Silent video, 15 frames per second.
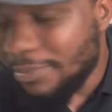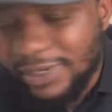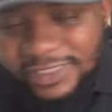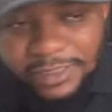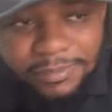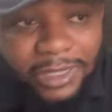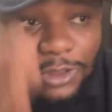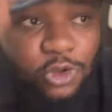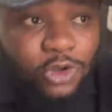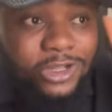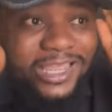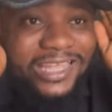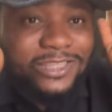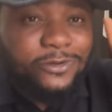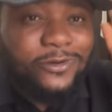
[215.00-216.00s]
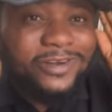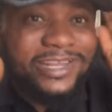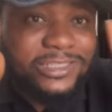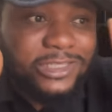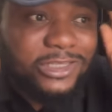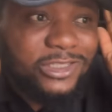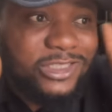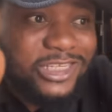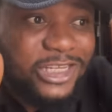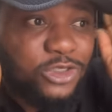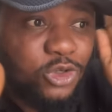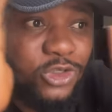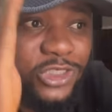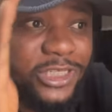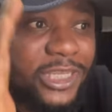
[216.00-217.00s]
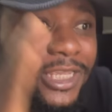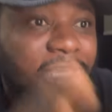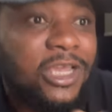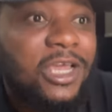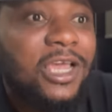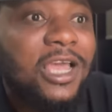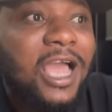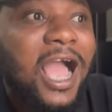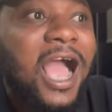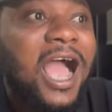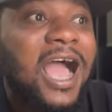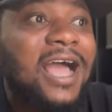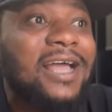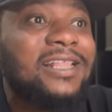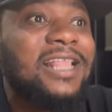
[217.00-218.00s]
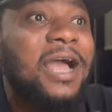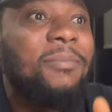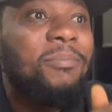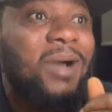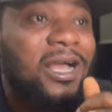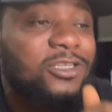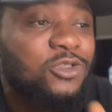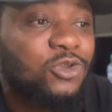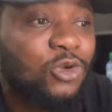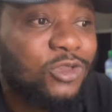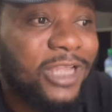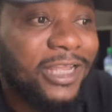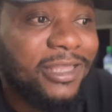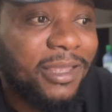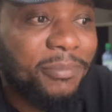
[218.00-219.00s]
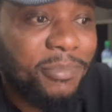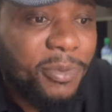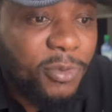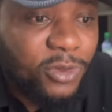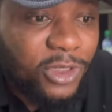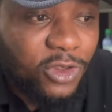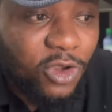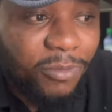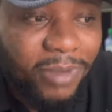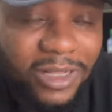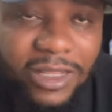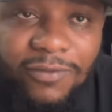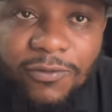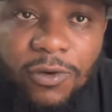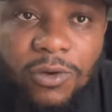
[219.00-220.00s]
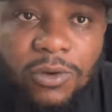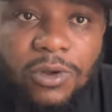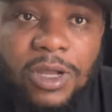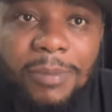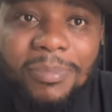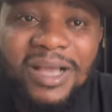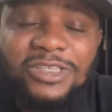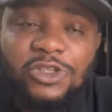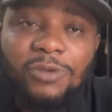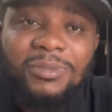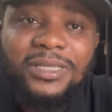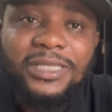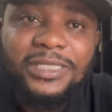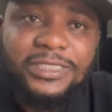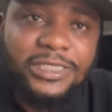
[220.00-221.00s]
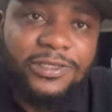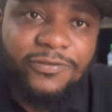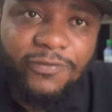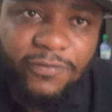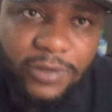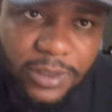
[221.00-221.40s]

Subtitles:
Let's say, may don't get your reputation, say, now pastor, now the people, the double letter for. Pastor made the thief.